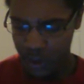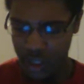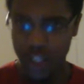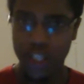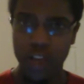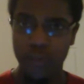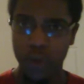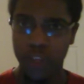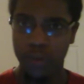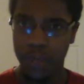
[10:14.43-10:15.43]
Since
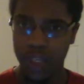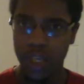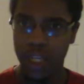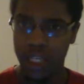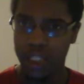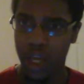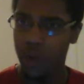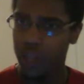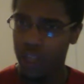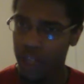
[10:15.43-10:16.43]
Envoy at the beginning is
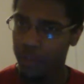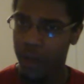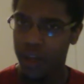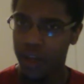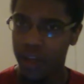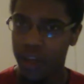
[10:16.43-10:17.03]
now unlimited,